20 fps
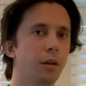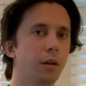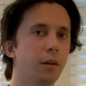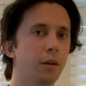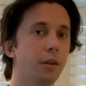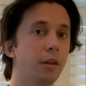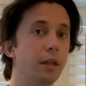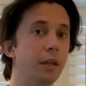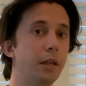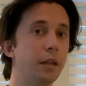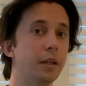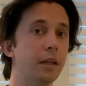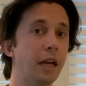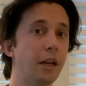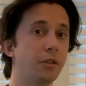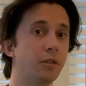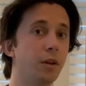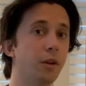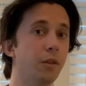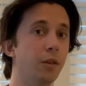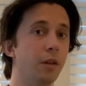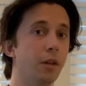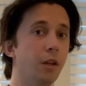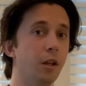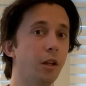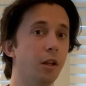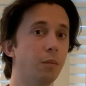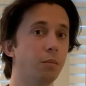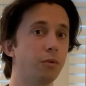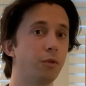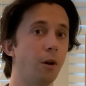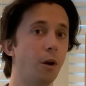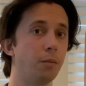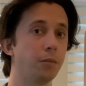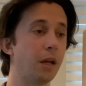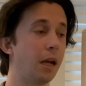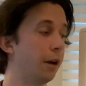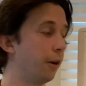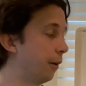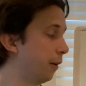The next on the prompt
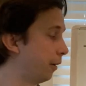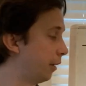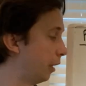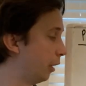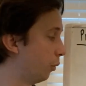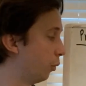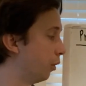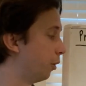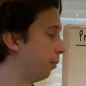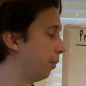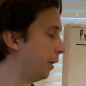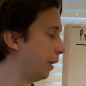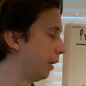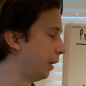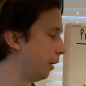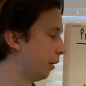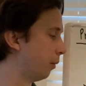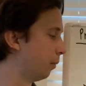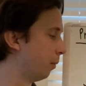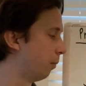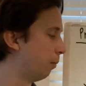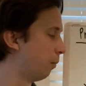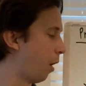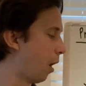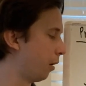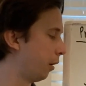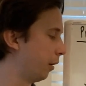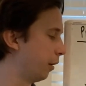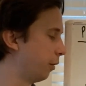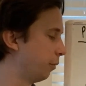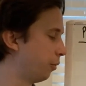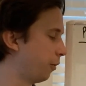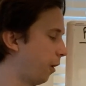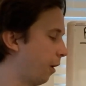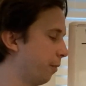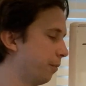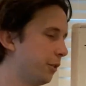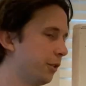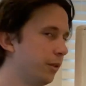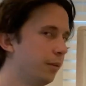hierarchy would be modeling
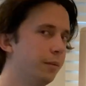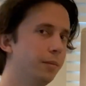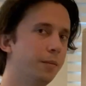prompts.